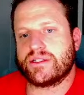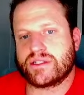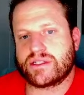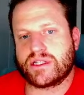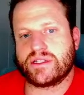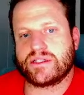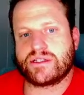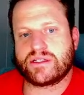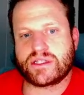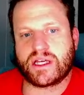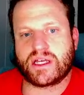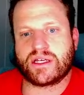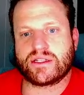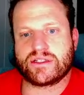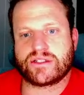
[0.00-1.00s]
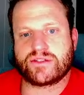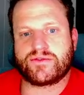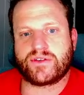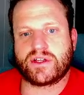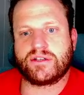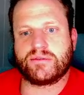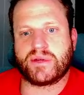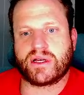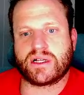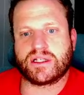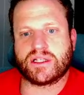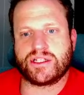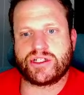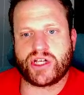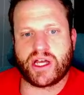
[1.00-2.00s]
These things
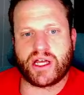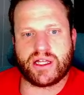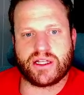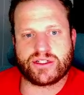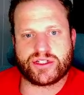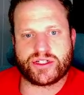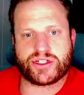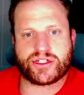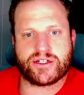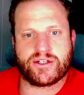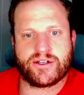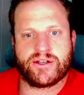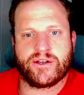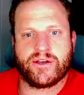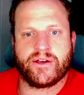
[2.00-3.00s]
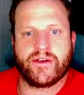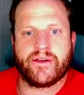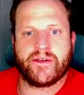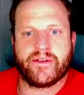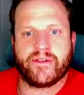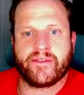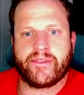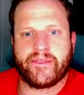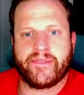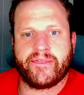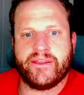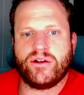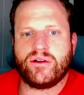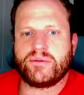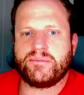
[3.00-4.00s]
fundamentally change.
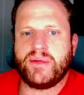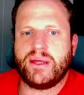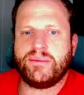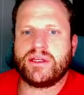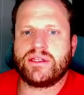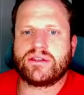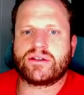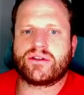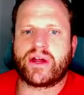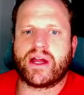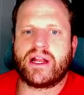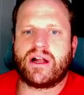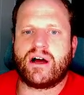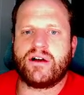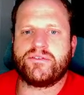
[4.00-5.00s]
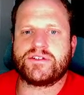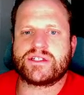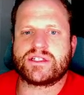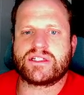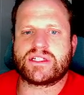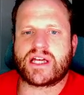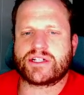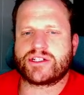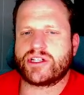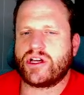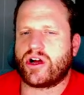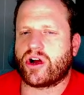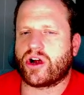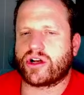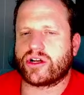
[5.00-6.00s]
You know what? Maybe the grant office is actually
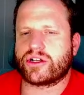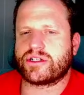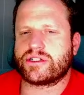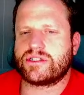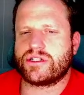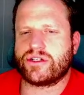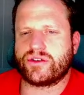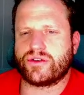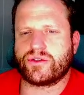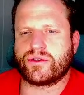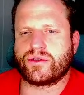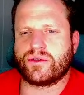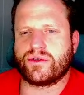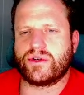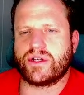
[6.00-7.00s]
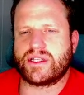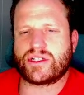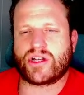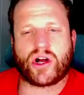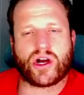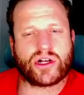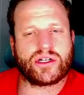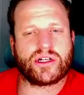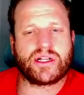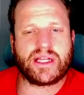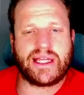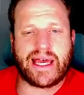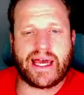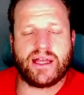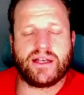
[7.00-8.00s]
harder to
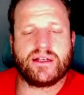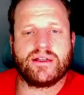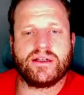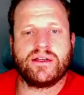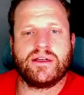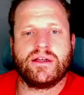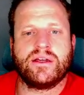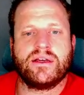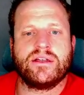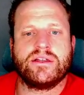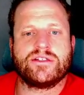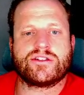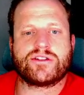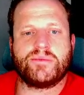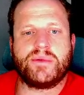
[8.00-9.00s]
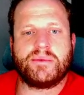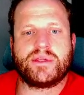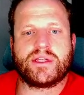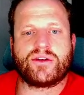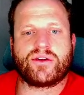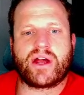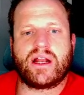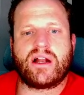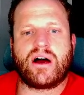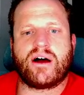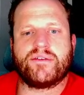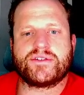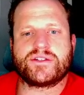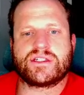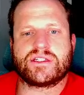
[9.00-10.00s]
get. So maybe the grant
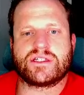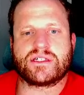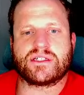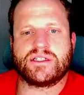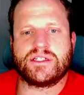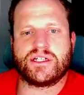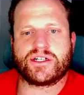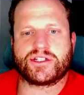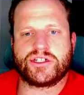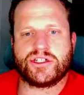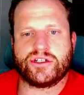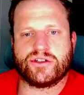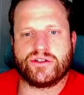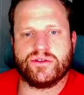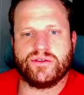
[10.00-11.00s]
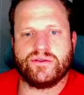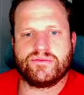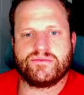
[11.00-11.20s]
office is in tier 2.